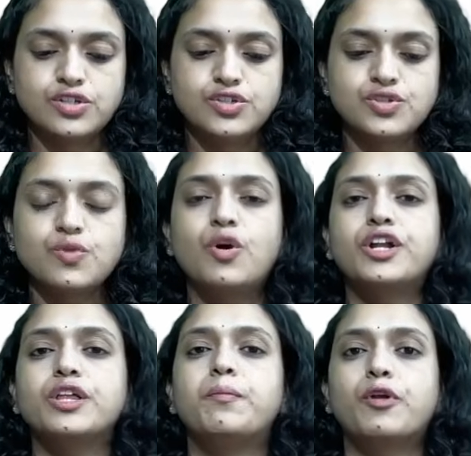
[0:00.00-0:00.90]
So, what are
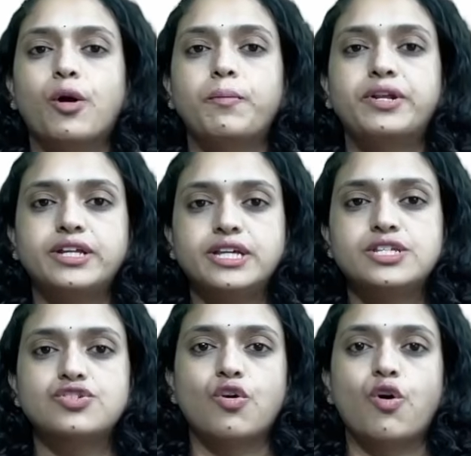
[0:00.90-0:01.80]
the
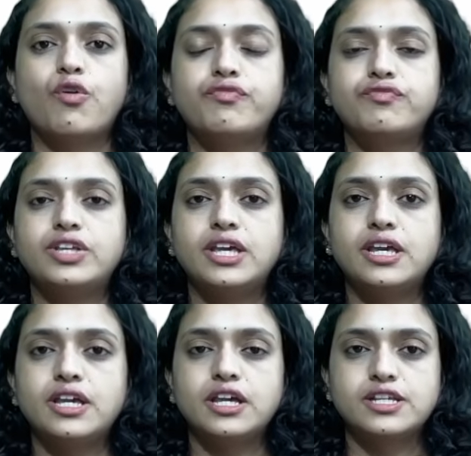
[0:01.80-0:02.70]
properties of
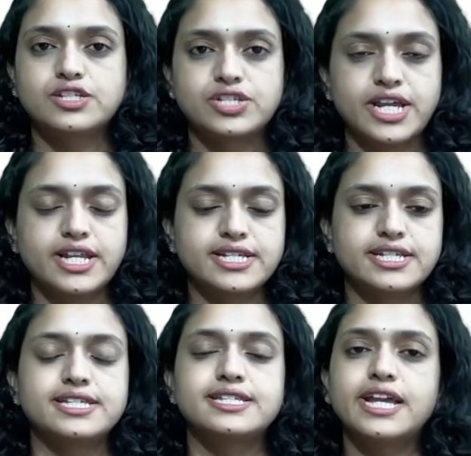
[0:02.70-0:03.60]
the stainless steel?
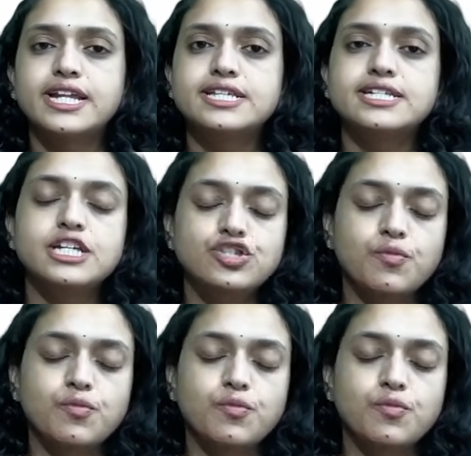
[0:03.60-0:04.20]
Stainless steel is the